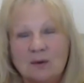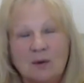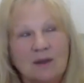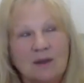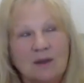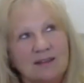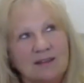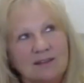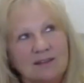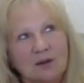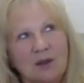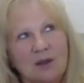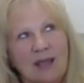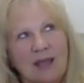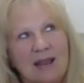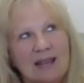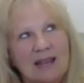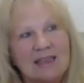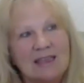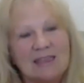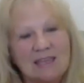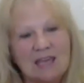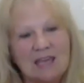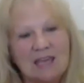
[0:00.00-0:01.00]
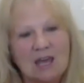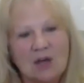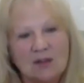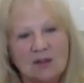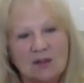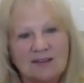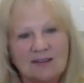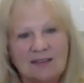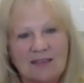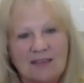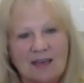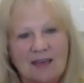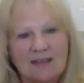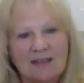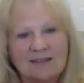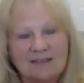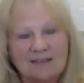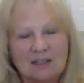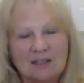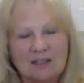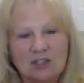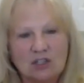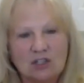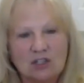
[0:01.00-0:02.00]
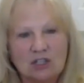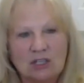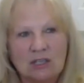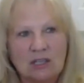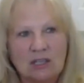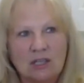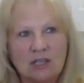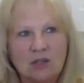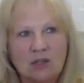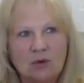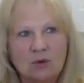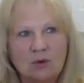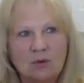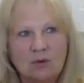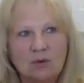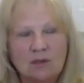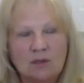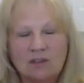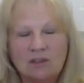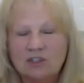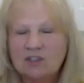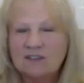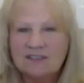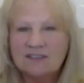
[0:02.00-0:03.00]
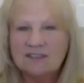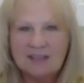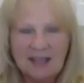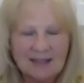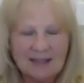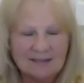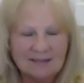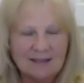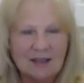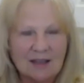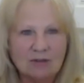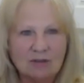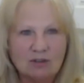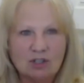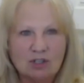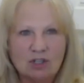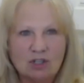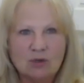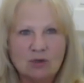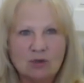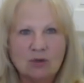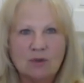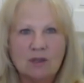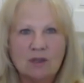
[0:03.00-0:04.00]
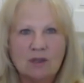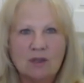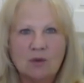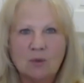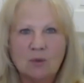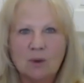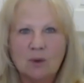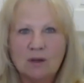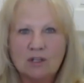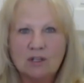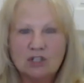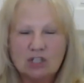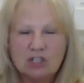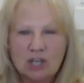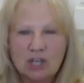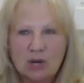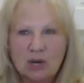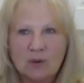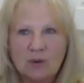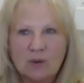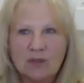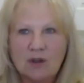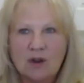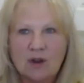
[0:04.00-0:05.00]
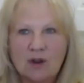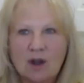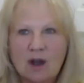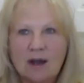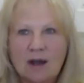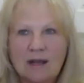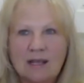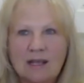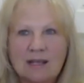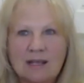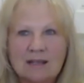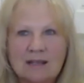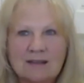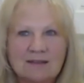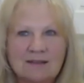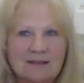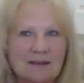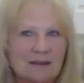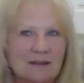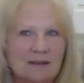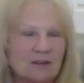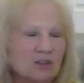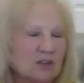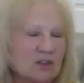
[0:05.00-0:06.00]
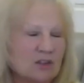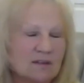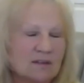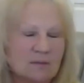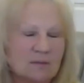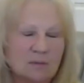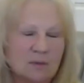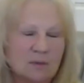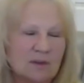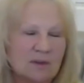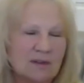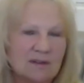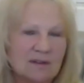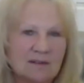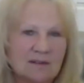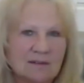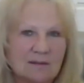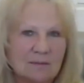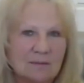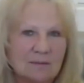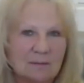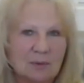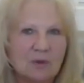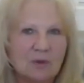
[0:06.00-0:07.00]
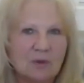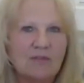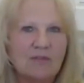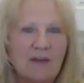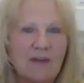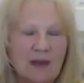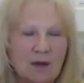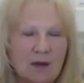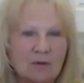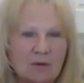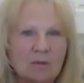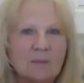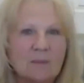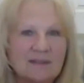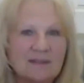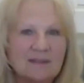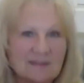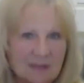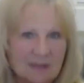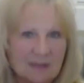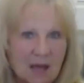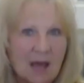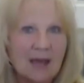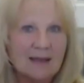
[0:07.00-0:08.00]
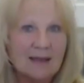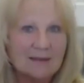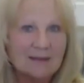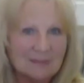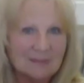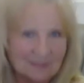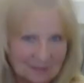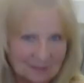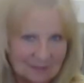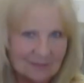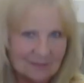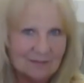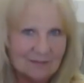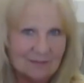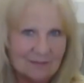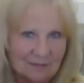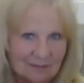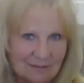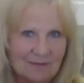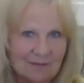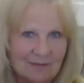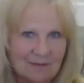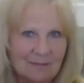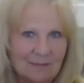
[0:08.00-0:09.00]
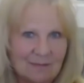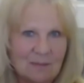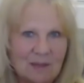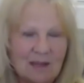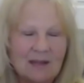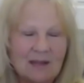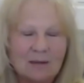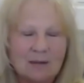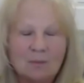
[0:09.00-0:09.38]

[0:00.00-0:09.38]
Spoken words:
is there anything else in that session that just stands out to you that you want to share with our audience that just was profound, besides meeting?